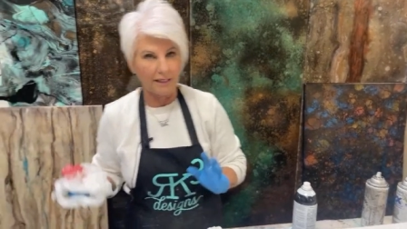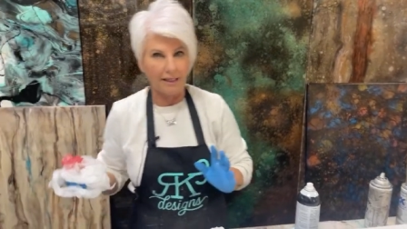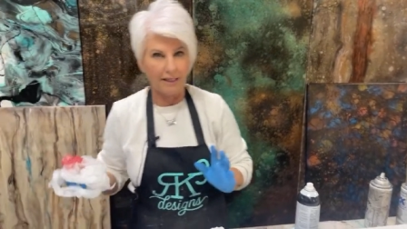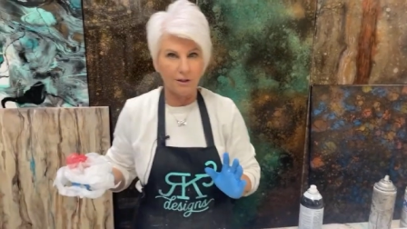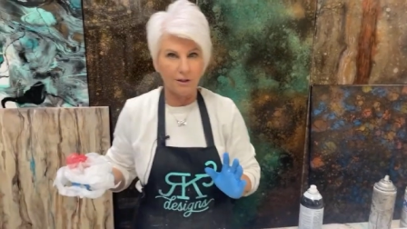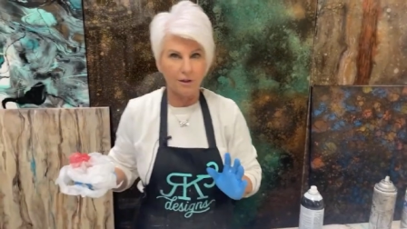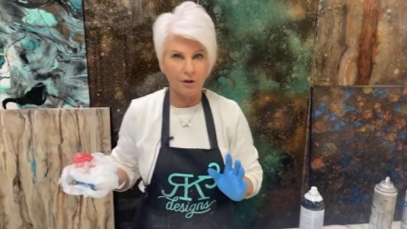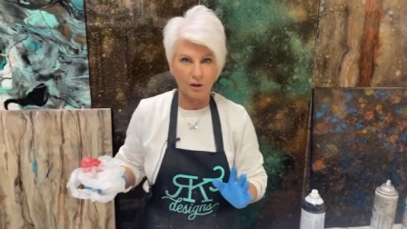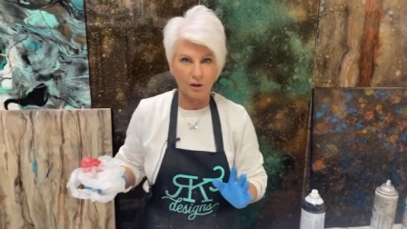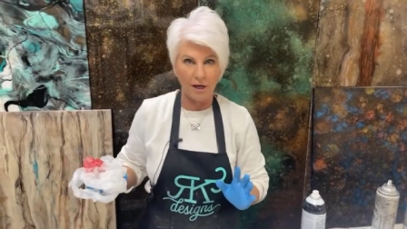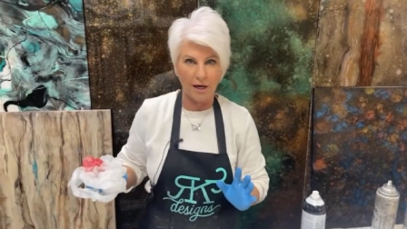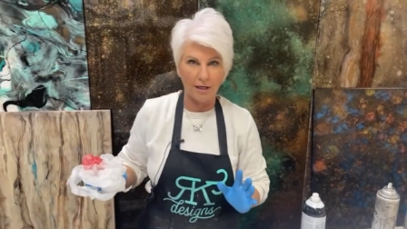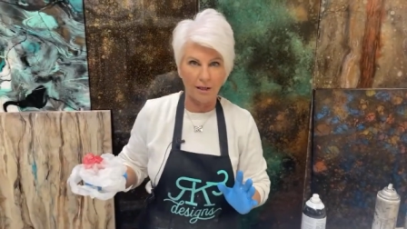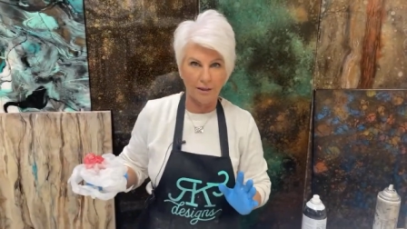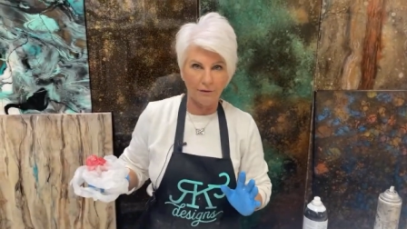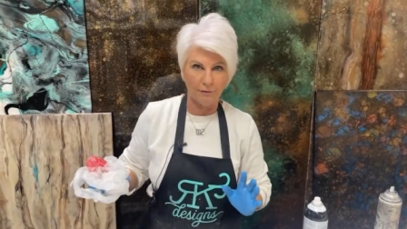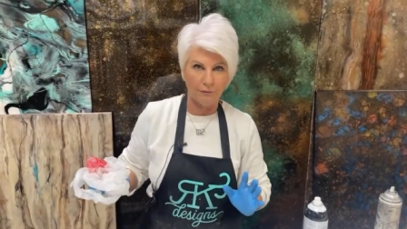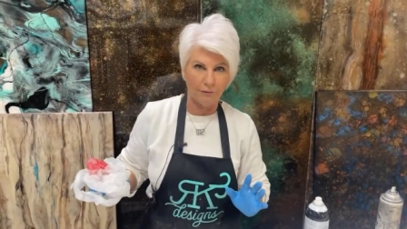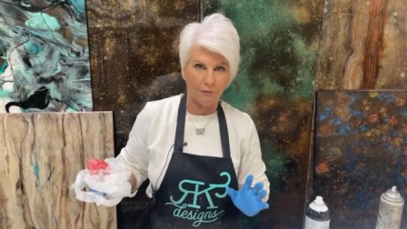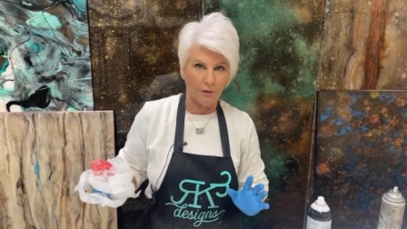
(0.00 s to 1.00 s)
Kenny's
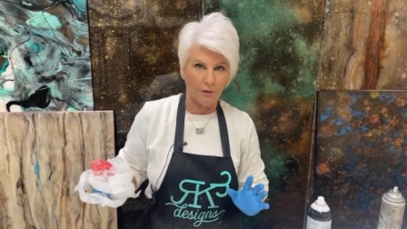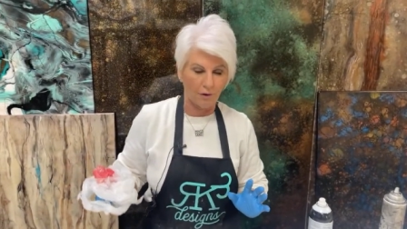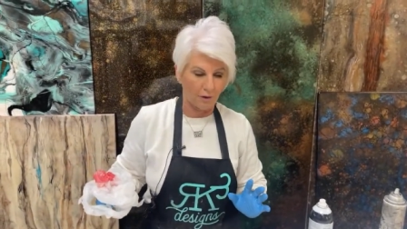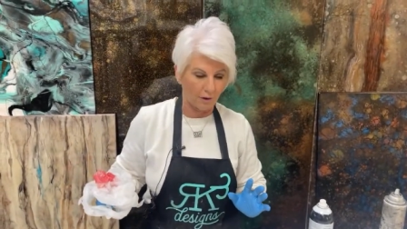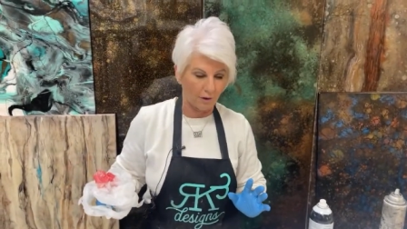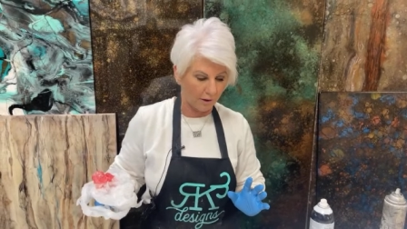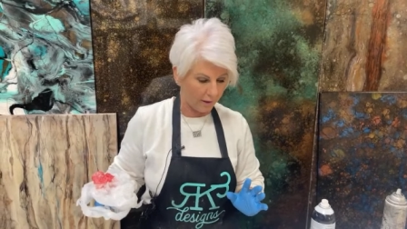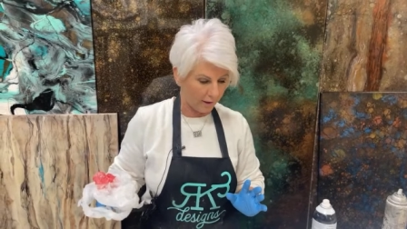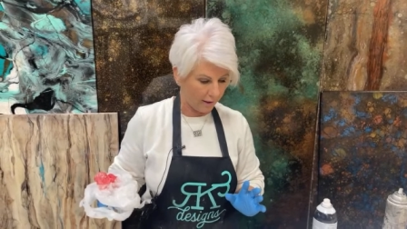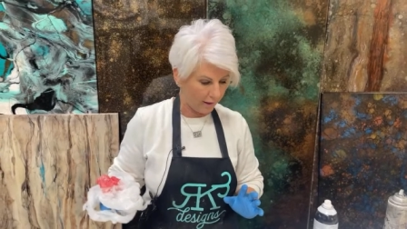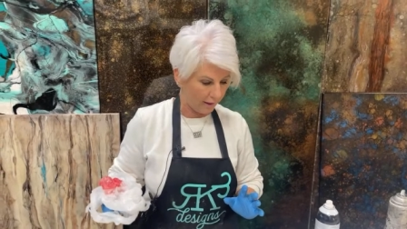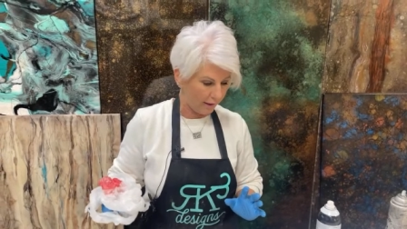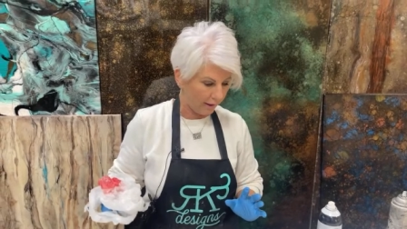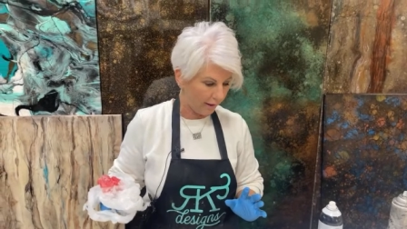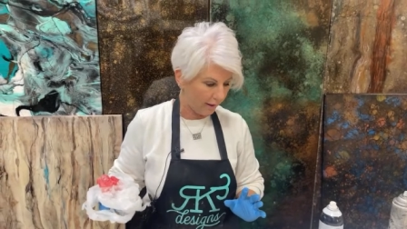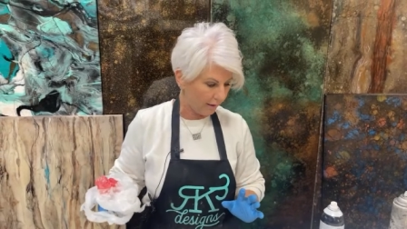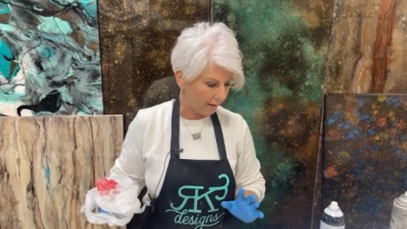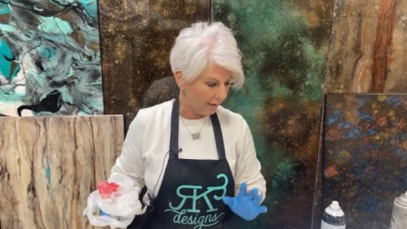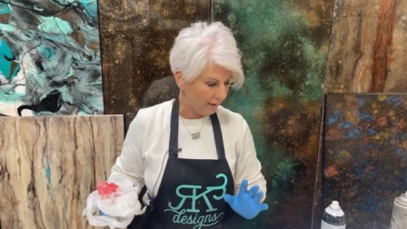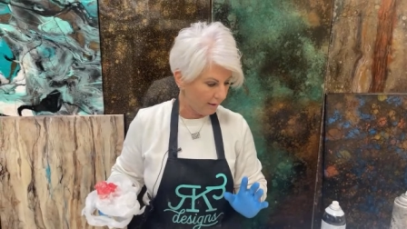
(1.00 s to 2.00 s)
training for
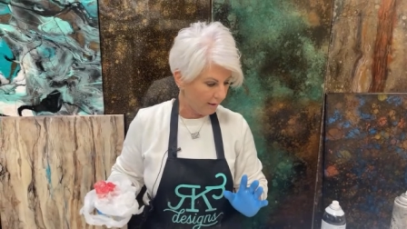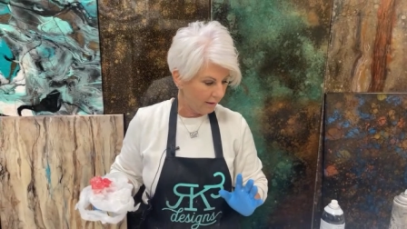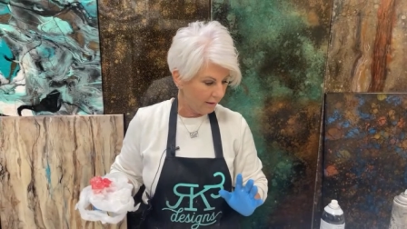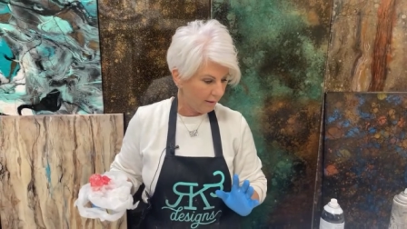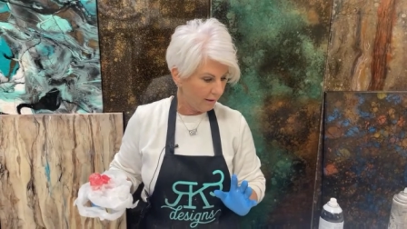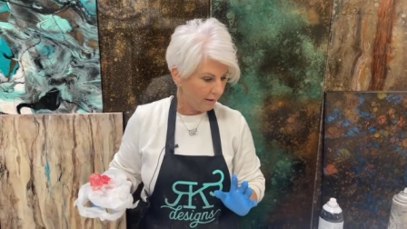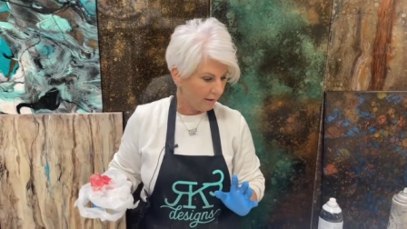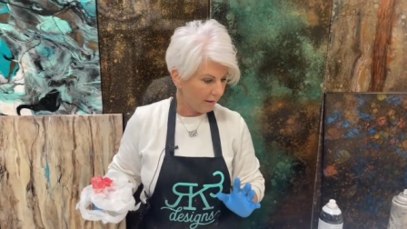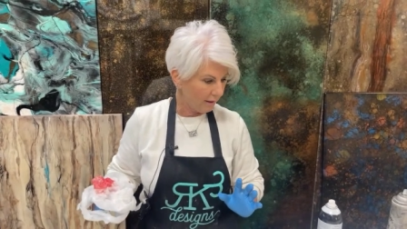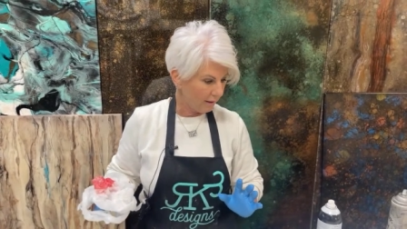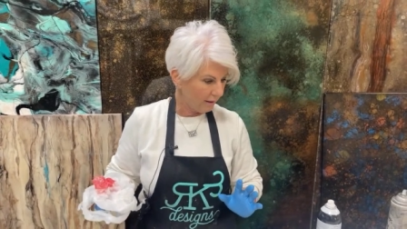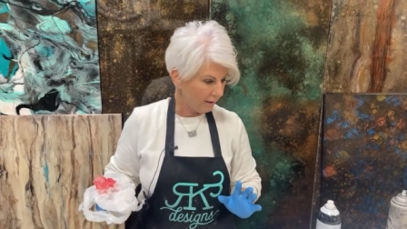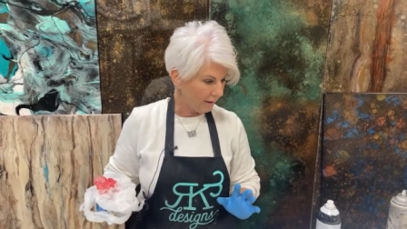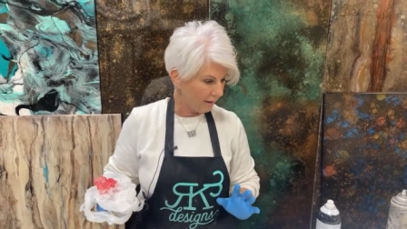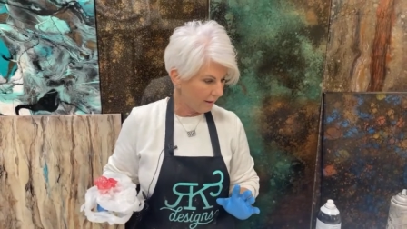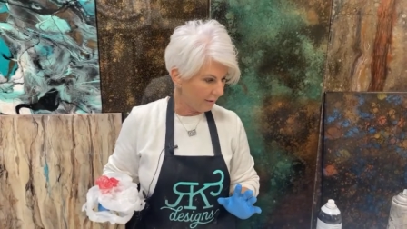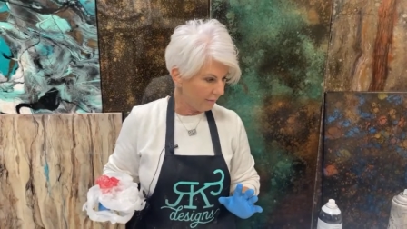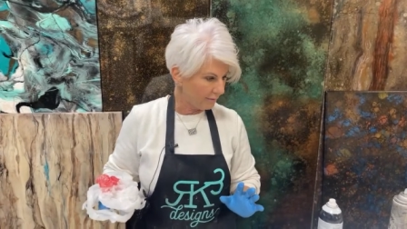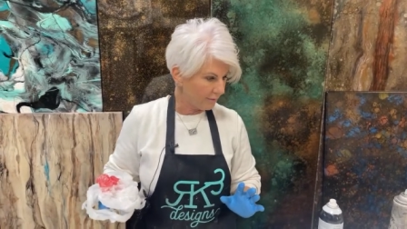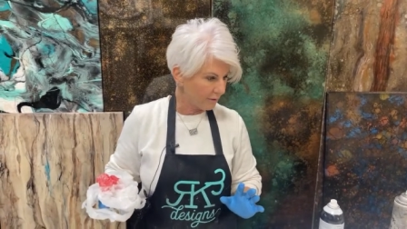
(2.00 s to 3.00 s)
a
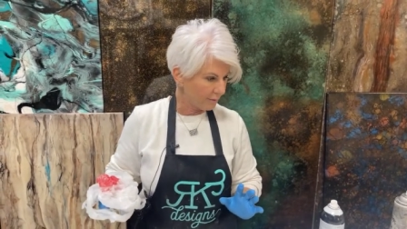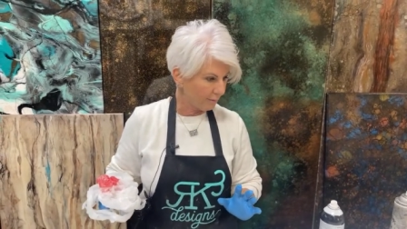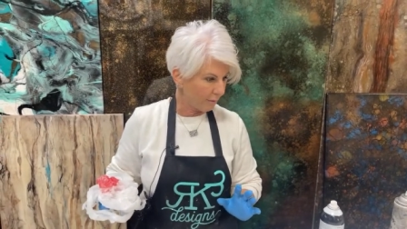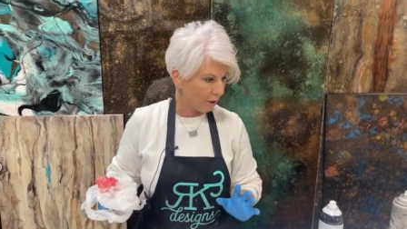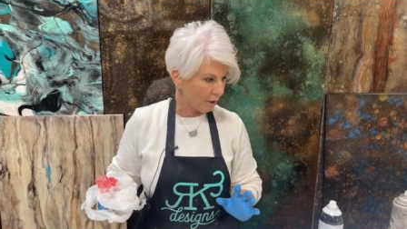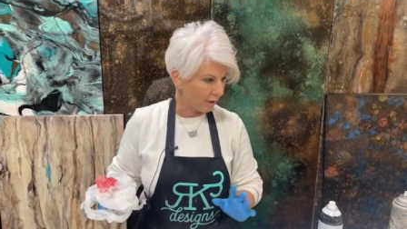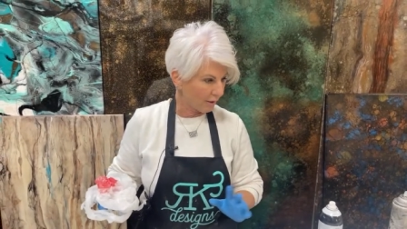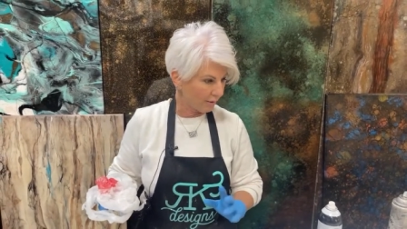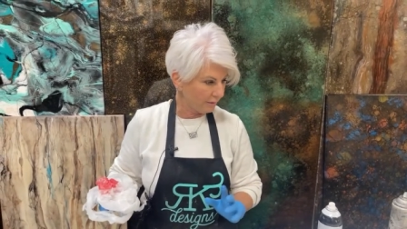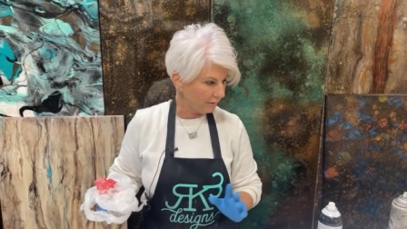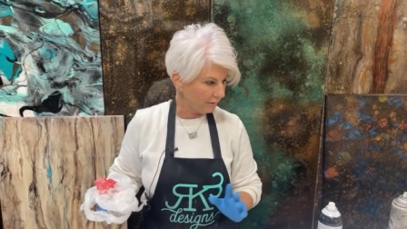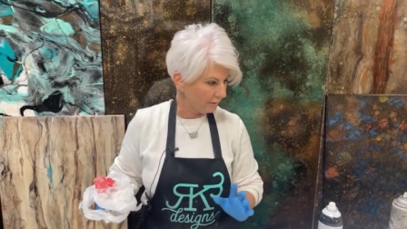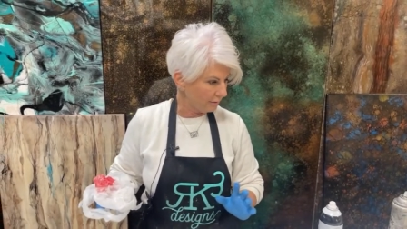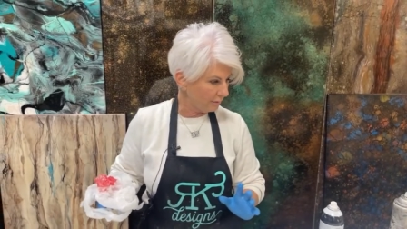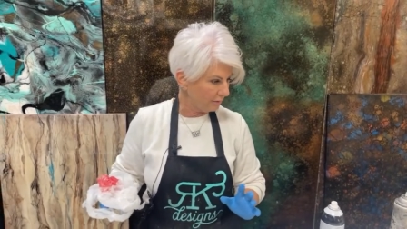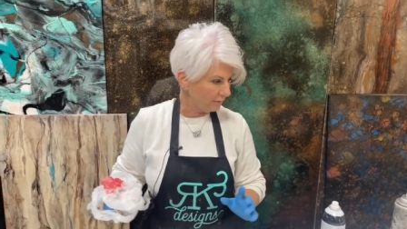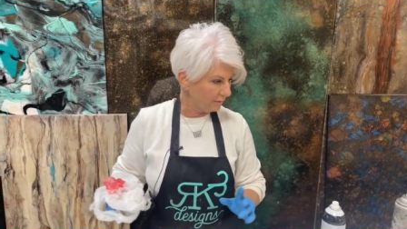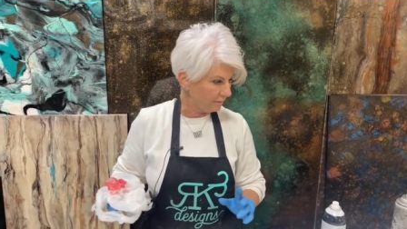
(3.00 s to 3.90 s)
uh, Spartan